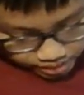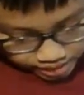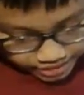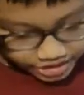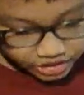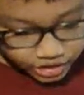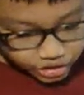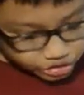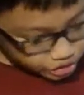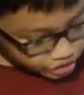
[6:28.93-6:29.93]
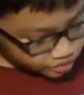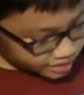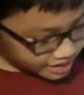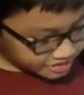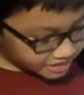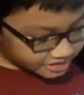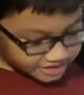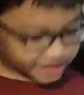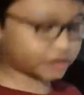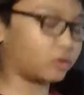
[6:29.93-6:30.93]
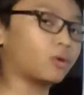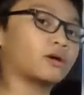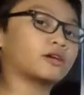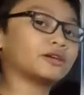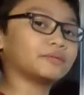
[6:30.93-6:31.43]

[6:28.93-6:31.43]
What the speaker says: And then, so you take the detour.